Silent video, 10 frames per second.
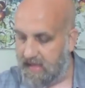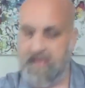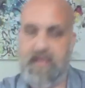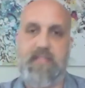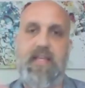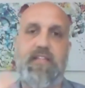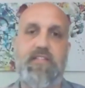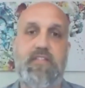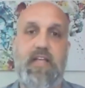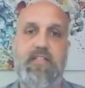yes,
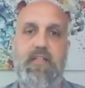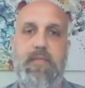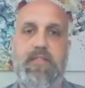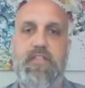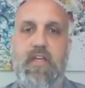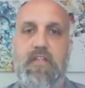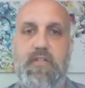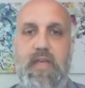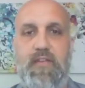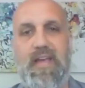exercise limits. So
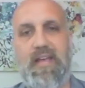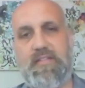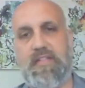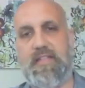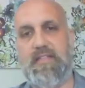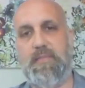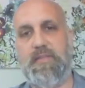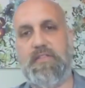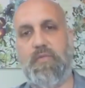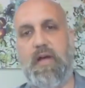you have your exercise
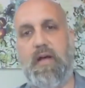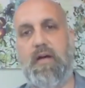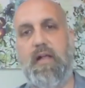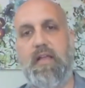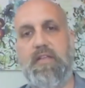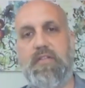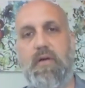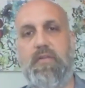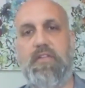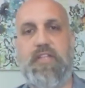limits as well.
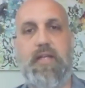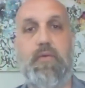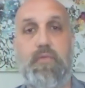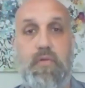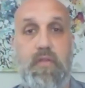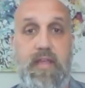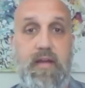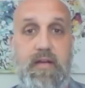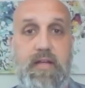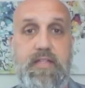So the general rule
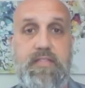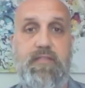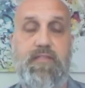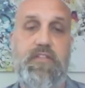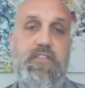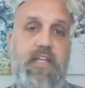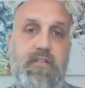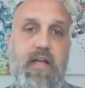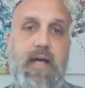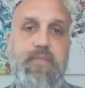there is that for your
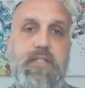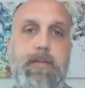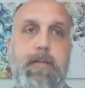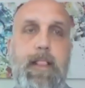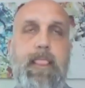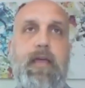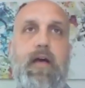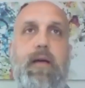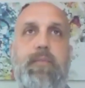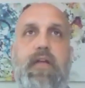standard option,
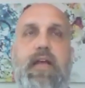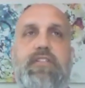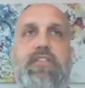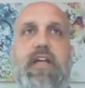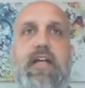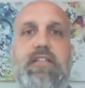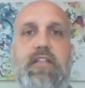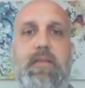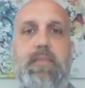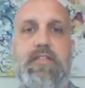your exercise
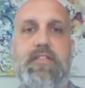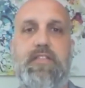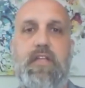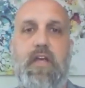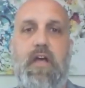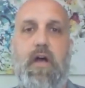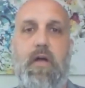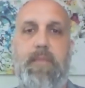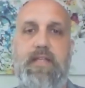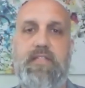limits are
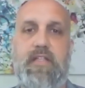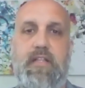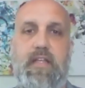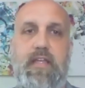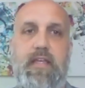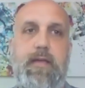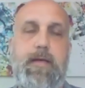basically